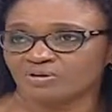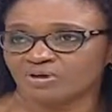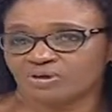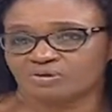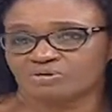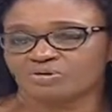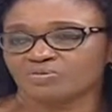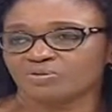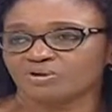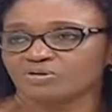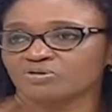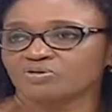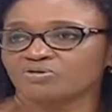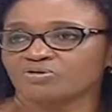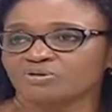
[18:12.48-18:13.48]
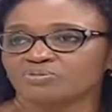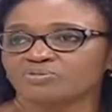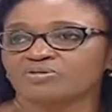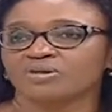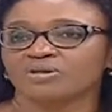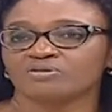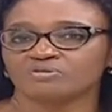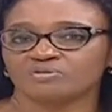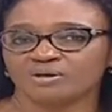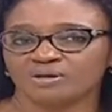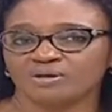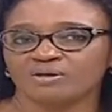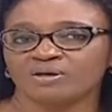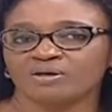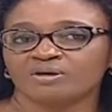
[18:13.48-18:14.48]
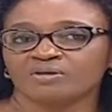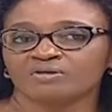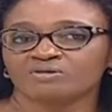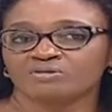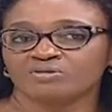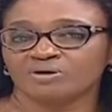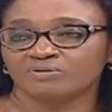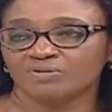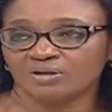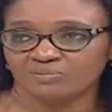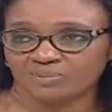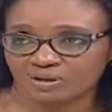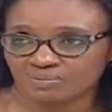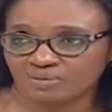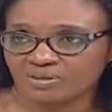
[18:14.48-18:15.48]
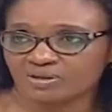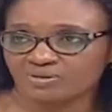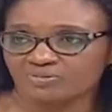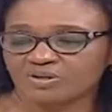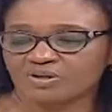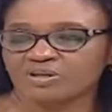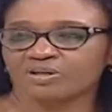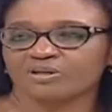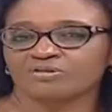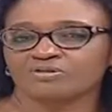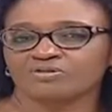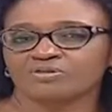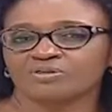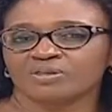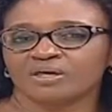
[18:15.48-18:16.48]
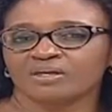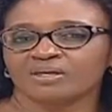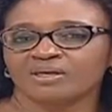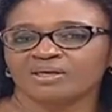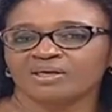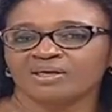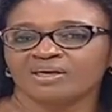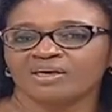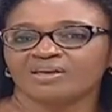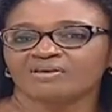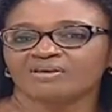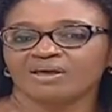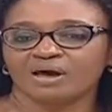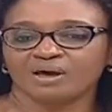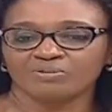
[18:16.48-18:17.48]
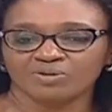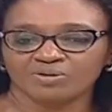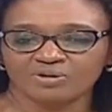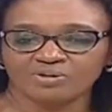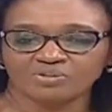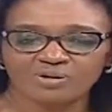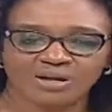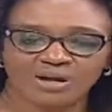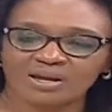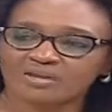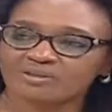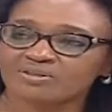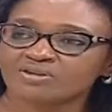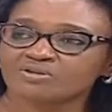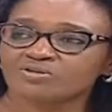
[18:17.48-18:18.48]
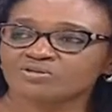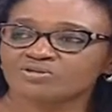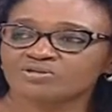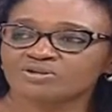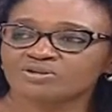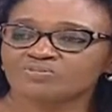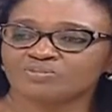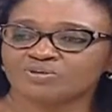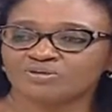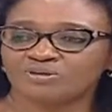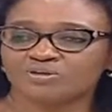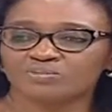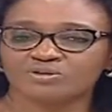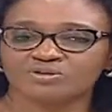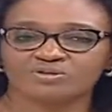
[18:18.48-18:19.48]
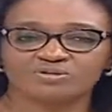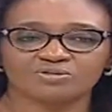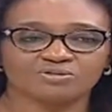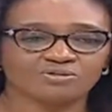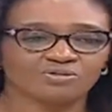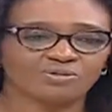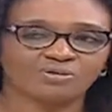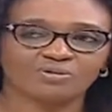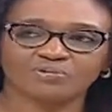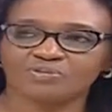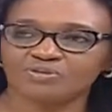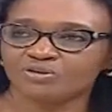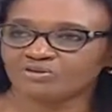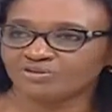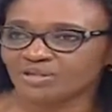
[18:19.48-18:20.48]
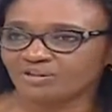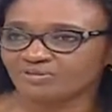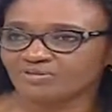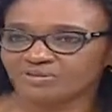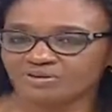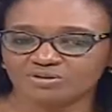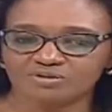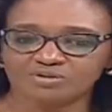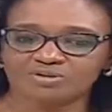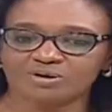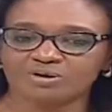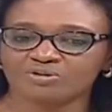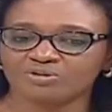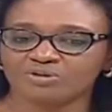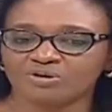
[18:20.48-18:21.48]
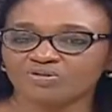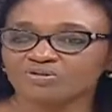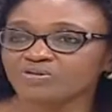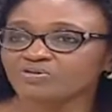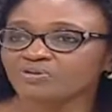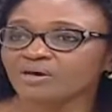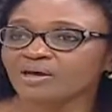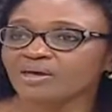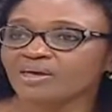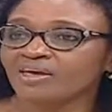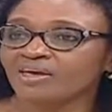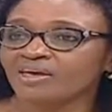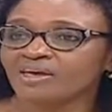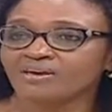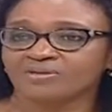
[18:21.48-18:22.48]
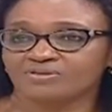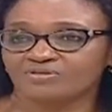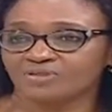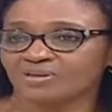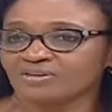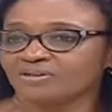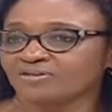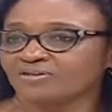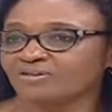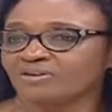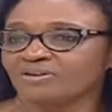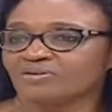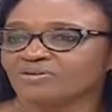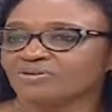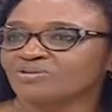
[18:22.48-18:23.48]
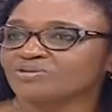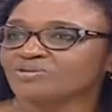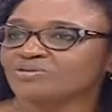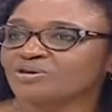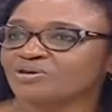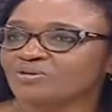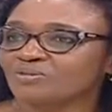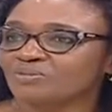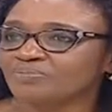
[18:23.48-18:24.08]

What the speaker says: corporate uniforms as well. So we have a department that specializes on that. And we realized it was not possible to do your office wear, and not fix what you do at home.